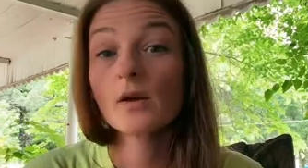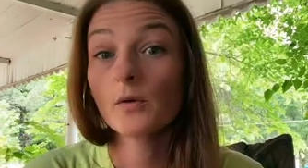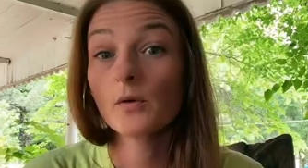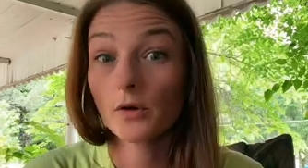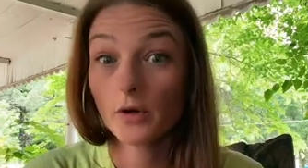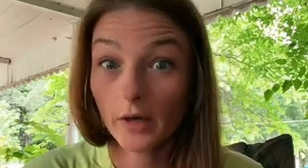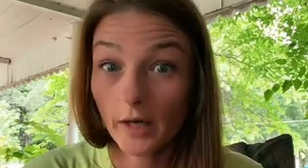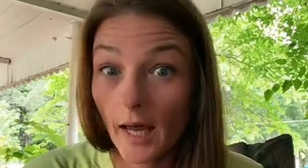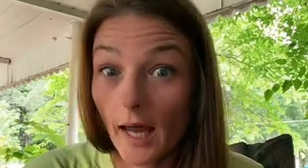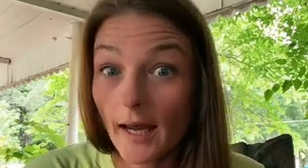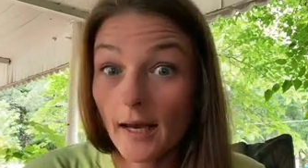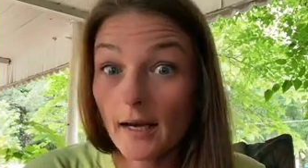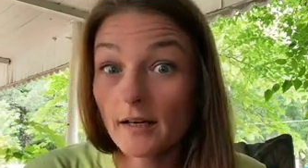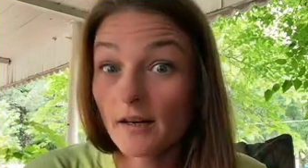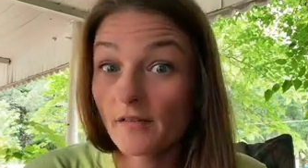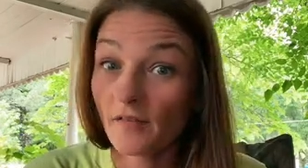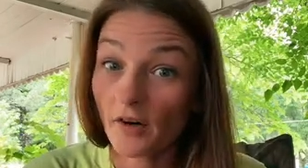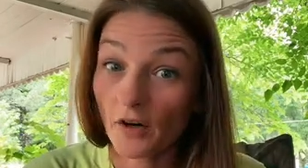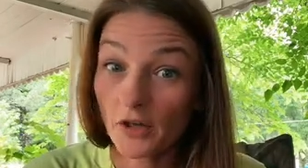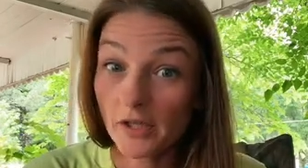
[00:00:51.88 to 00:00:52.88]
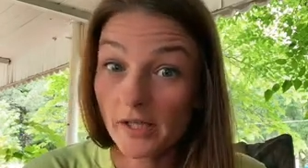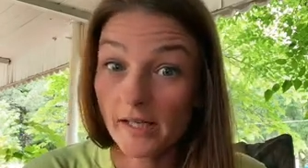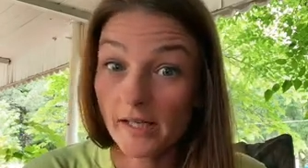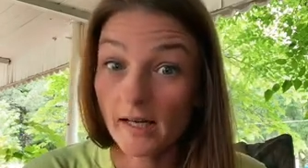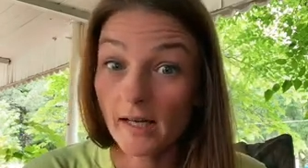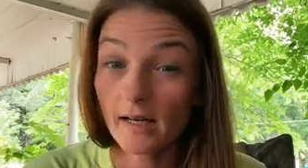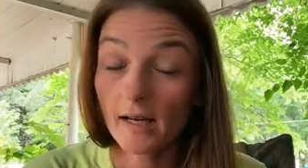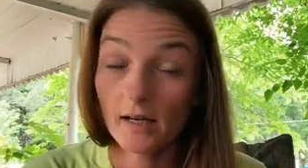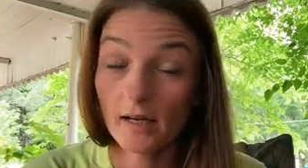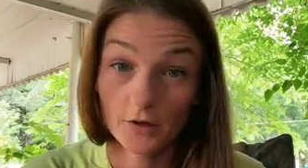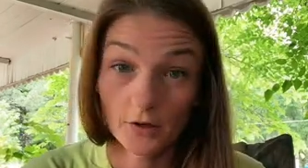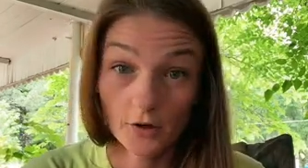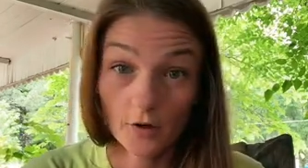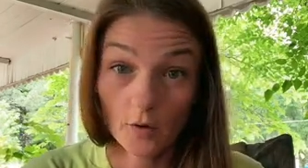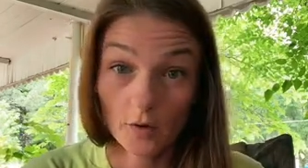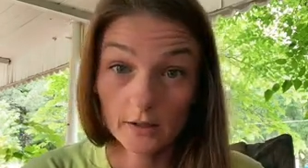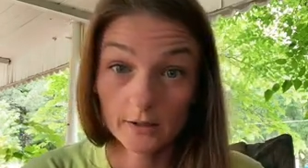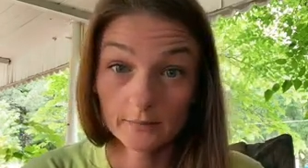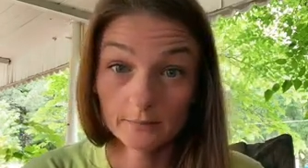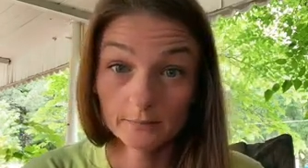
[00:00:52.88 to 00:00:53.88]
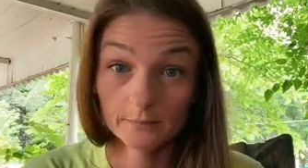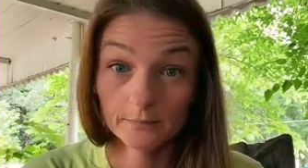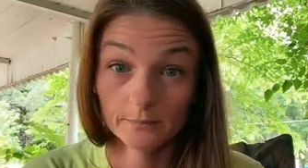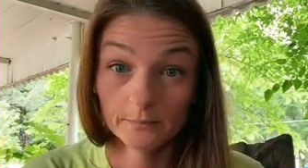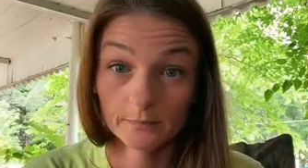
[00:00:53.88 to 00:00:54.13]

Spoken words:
So create diversity in your garden.